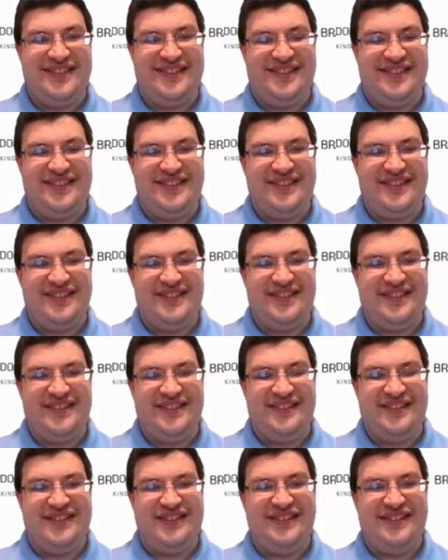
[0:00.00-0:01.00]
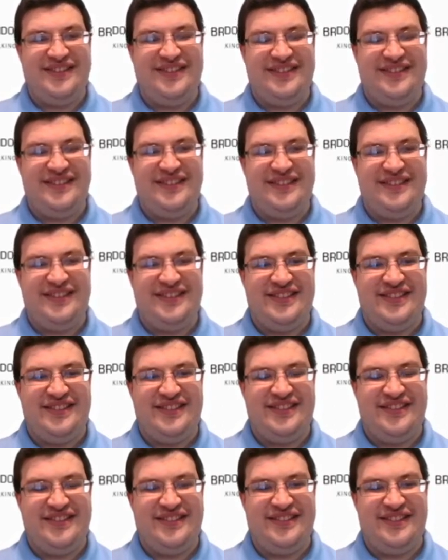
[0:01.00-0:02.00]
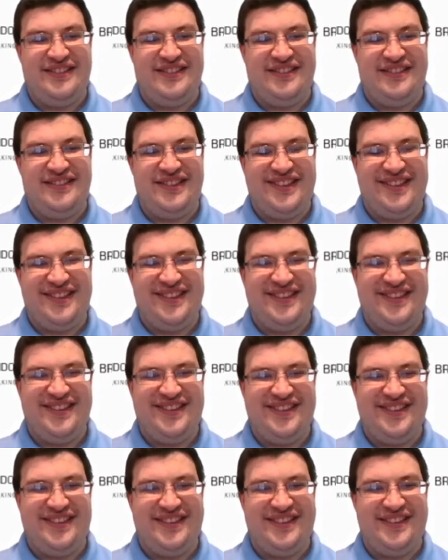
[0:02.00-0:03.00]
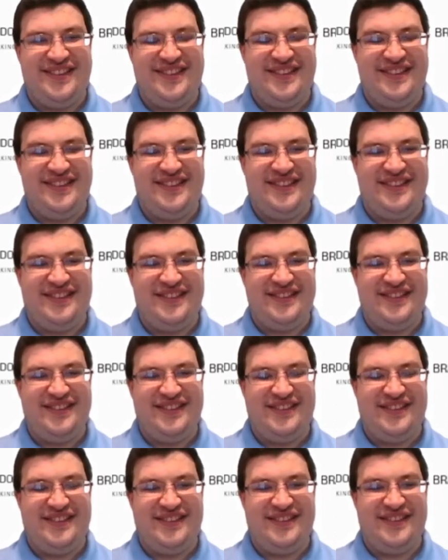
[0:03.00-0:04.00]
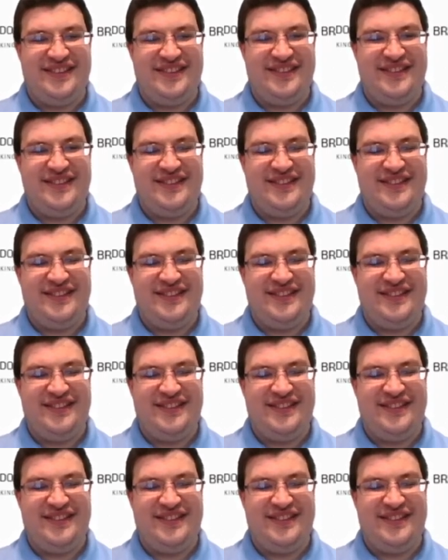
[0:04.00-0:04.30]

(silent)